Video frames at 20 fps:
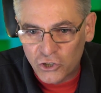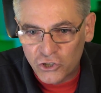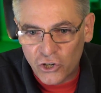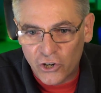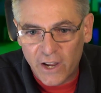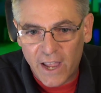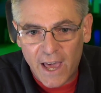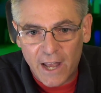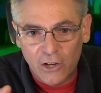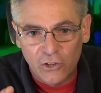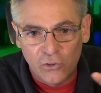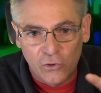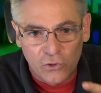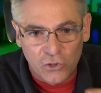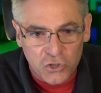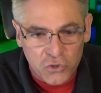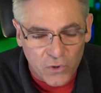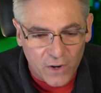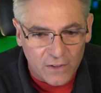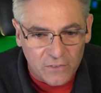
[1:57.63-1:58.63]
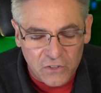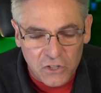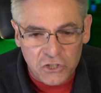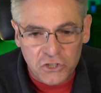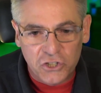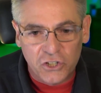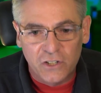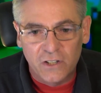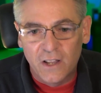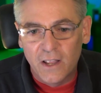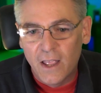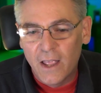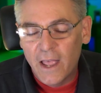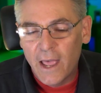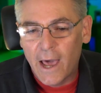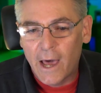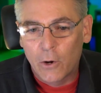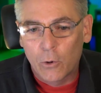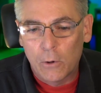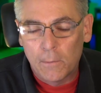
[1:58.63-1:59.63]
you how to do the transition,
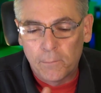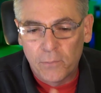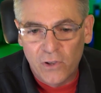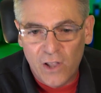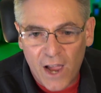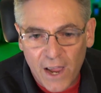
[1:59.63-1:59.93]
how to apply